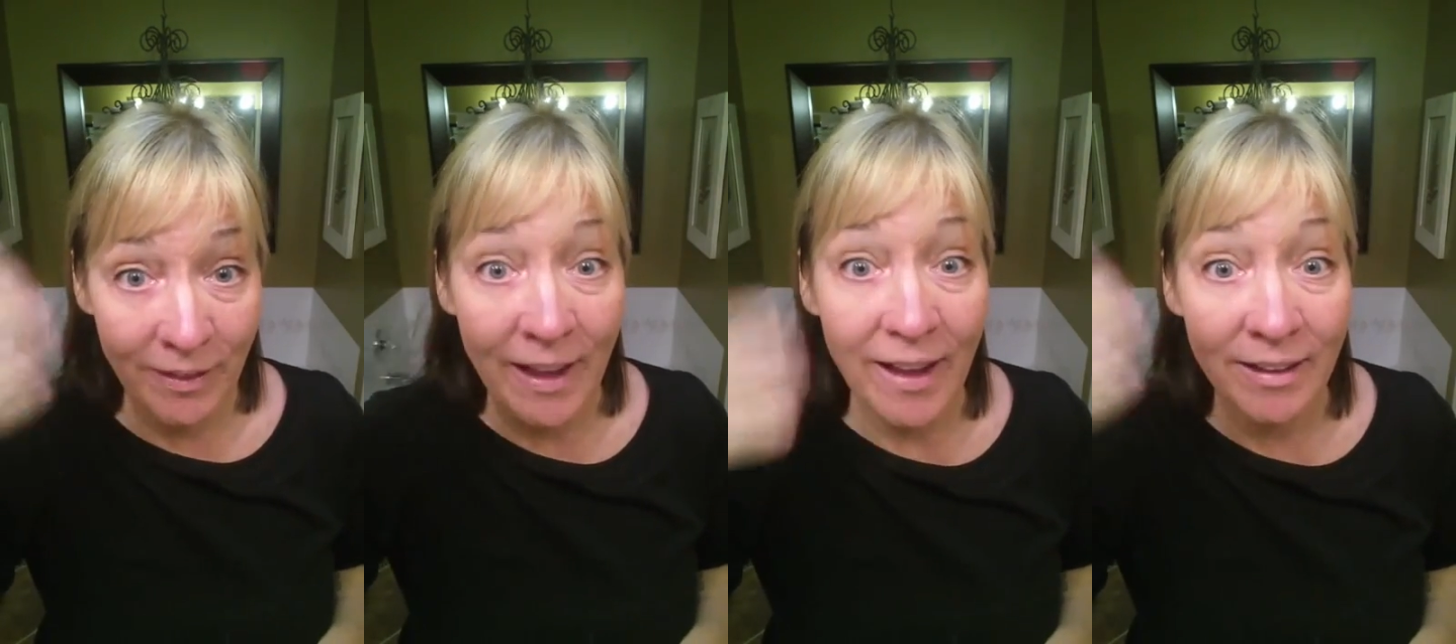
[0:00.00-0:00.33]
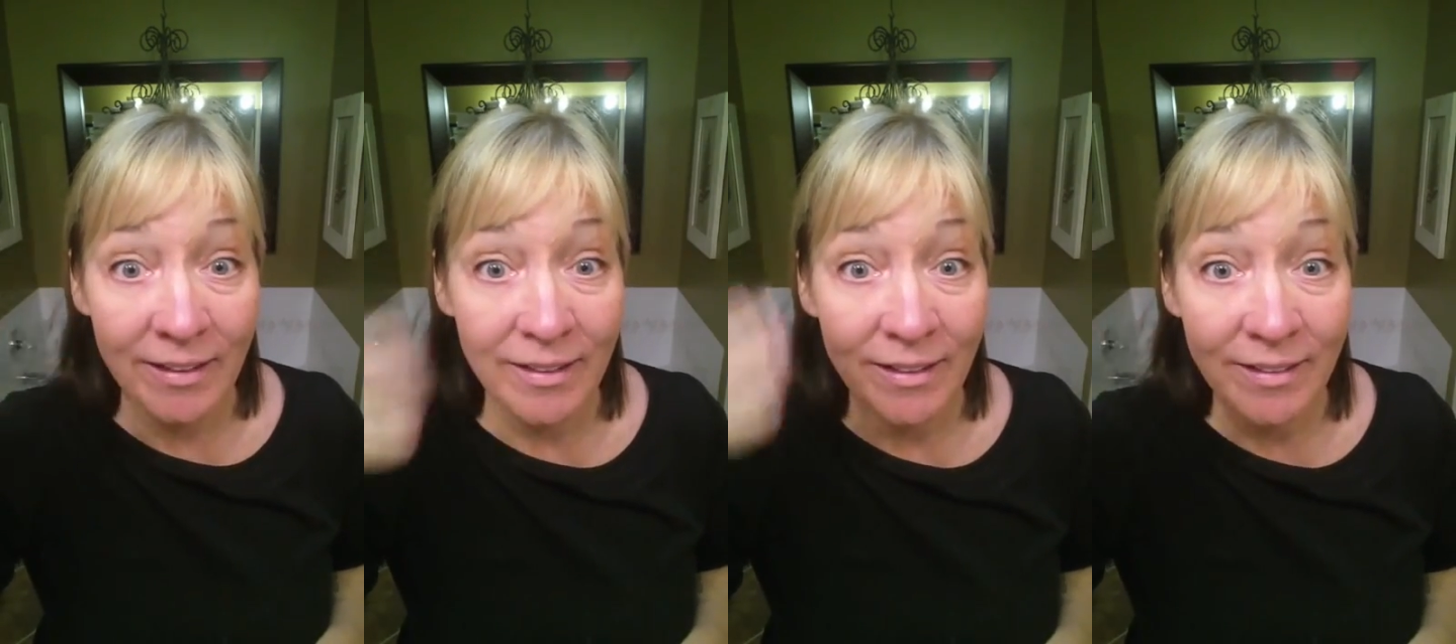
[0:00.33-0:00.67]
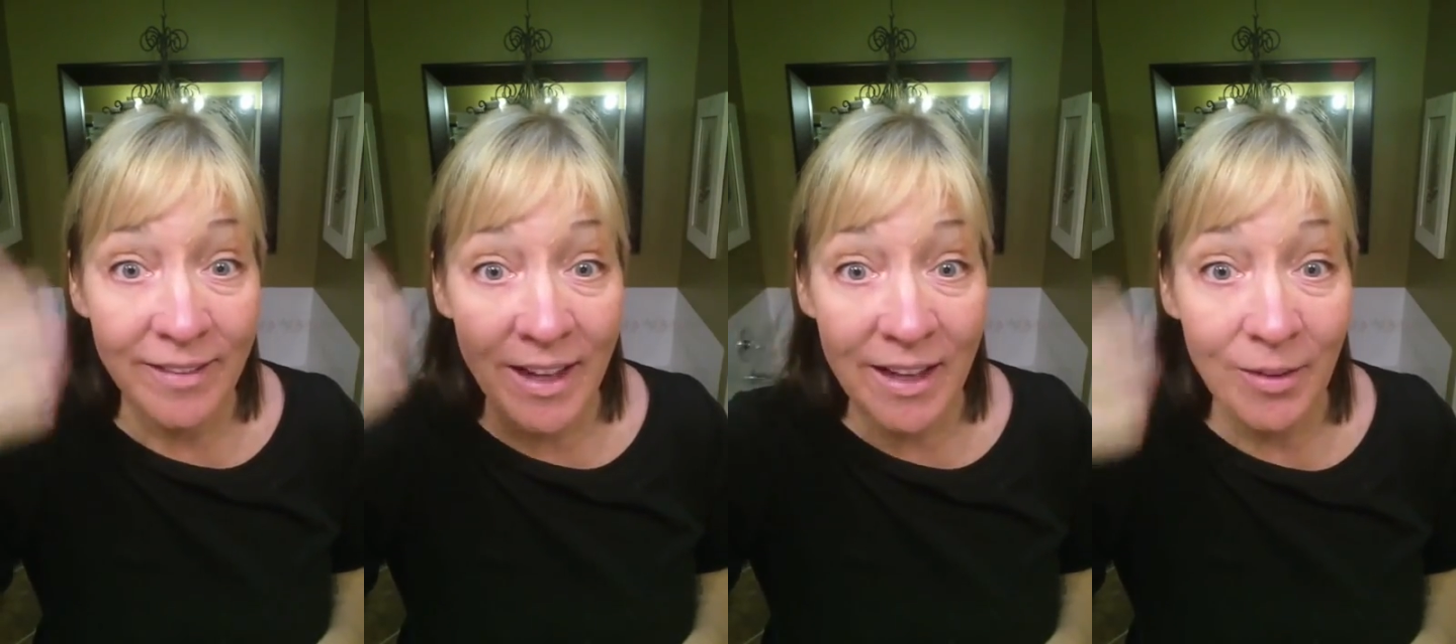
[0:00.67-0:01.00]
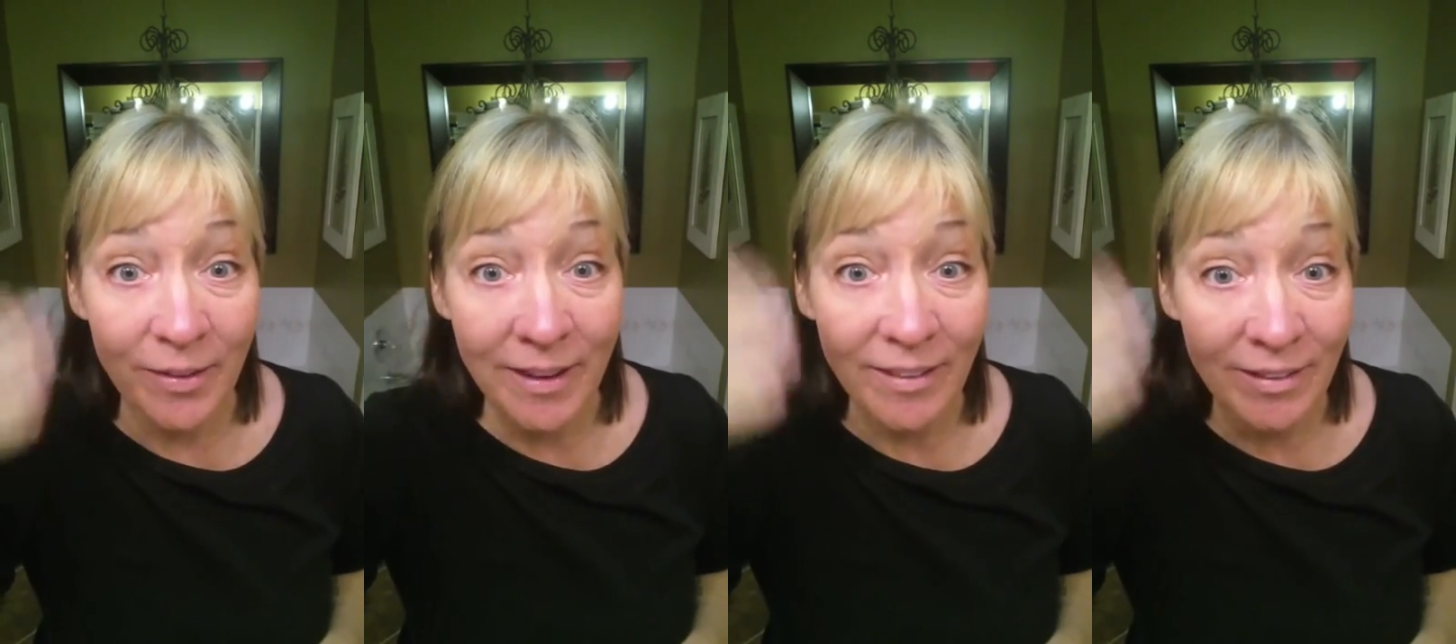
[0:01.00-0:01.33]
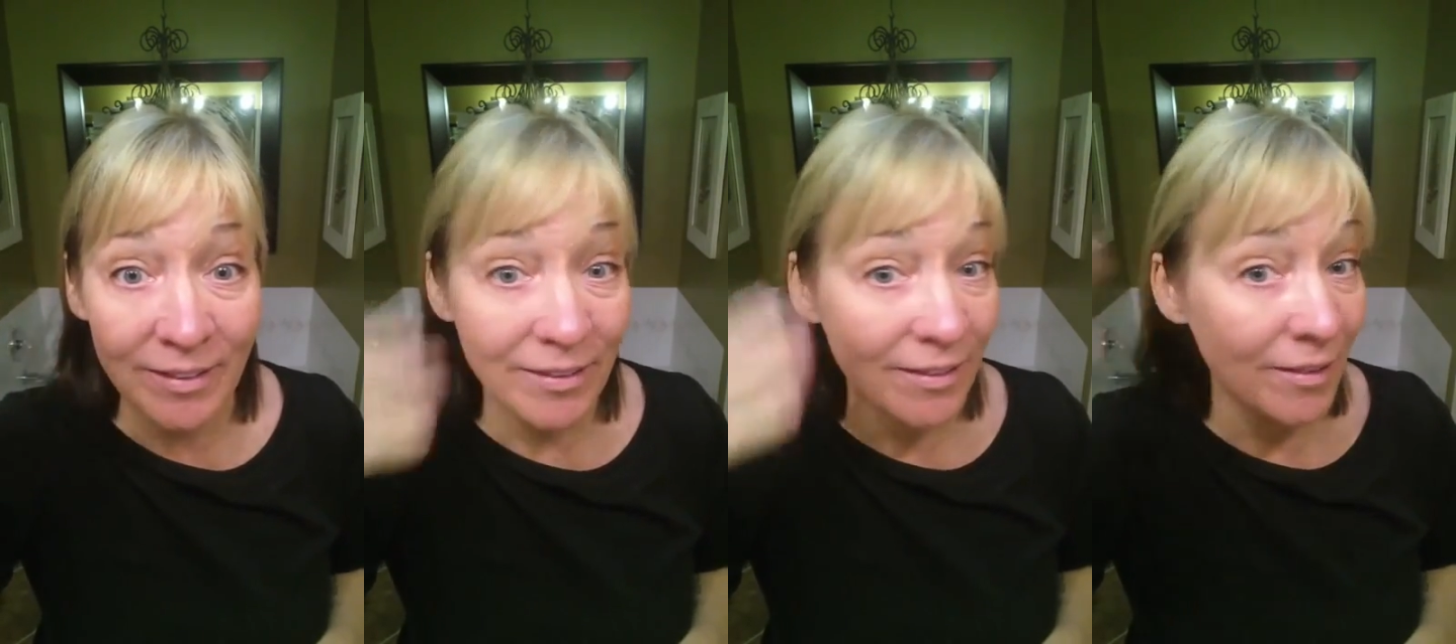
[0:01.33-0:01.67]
that sent you this.